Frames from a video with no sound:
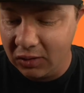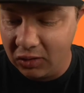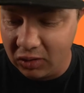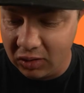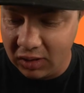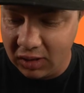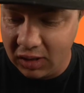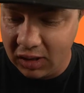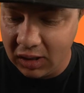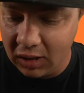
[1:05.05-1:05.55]
So
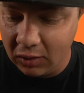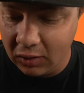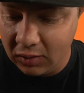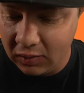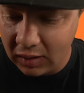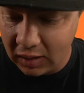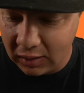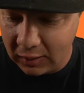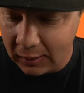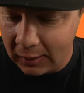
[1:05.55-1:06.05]
there you go. You
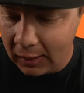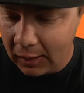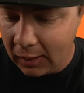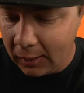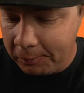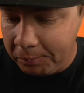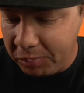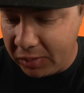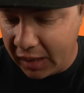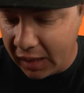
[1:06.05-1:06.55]
got
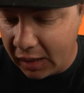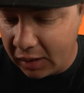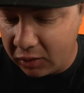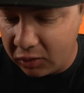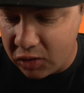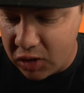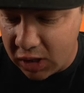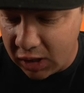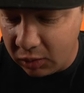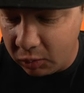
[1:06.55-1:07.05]

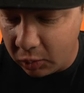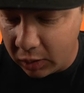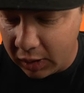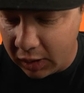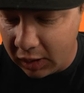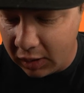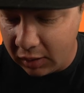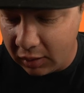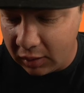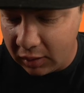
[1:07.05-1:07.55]
Alex G
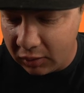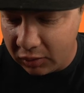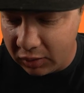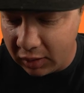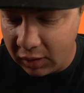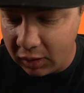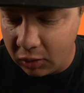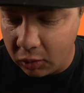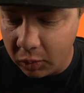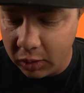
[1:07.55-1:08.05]
winning
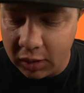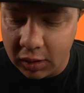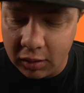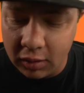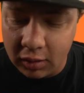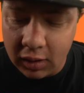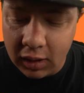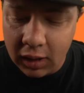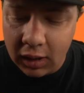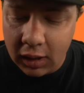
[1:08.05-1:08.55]

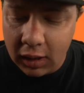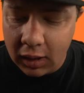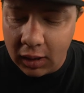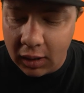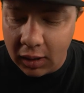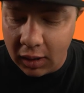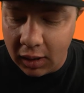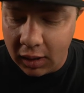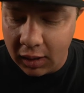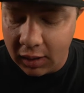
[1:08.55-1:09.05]
Cyndaquil,
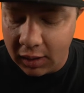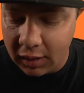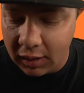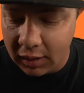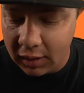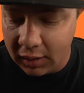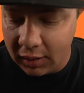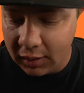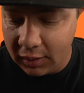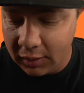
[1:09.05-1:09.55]

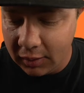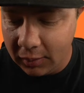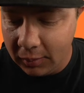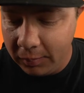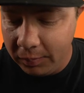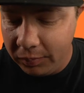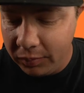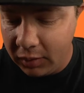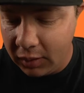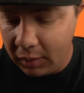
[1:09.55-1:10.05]
uh,
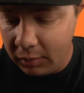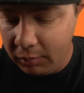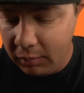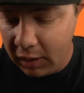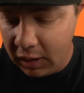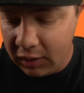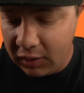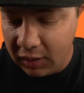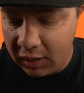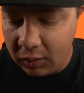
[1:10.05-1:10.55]

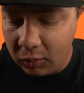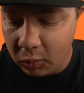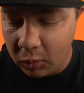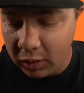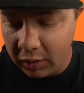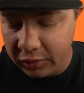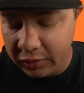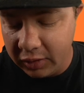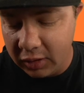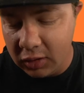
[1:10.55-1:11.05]
me, Dean
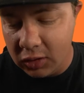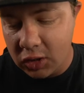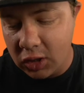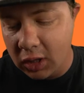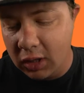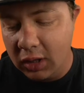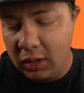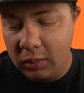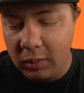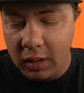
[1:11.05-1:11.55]
Wilson,
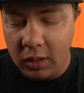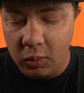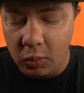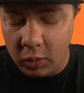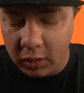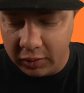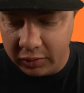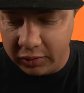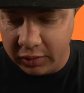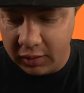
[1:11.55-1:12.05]
Charlie Ray
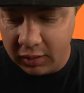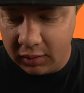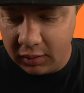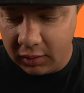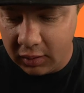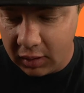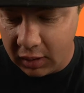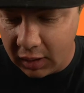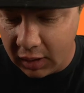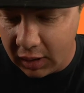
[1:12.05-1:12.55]

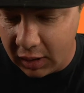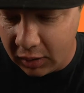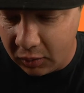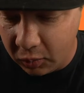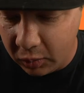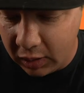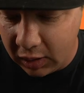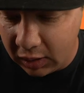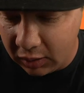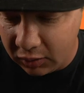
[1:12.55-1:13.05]
Wilson uh,
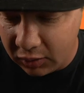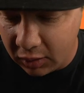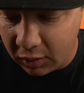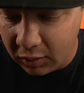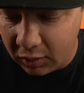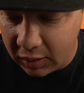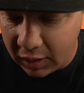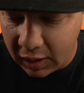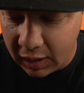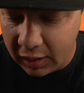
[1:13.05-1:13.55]
winning
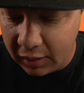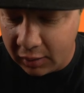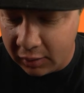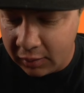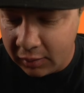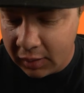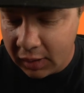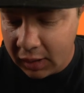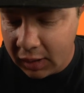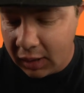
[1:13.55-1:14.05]

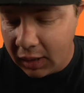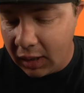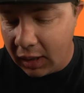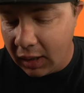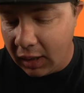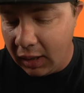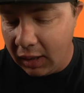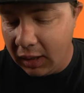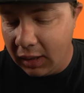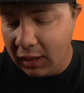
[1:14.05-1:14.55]
Totodile,
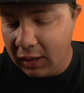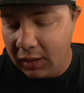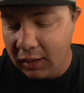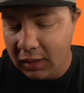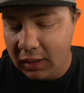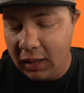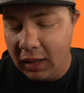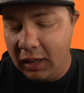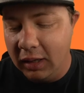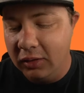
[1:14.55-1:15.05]

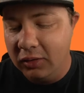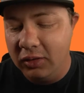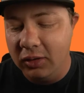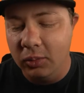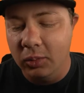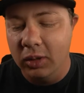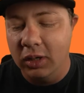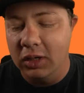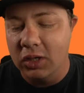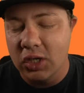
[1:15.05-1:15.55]
and Icy
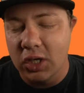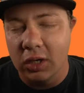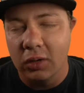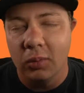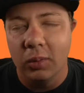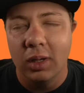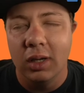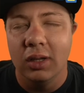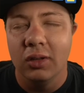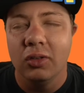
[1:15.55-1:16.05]
winning
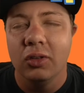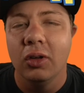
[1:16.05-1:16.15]
Chikorita.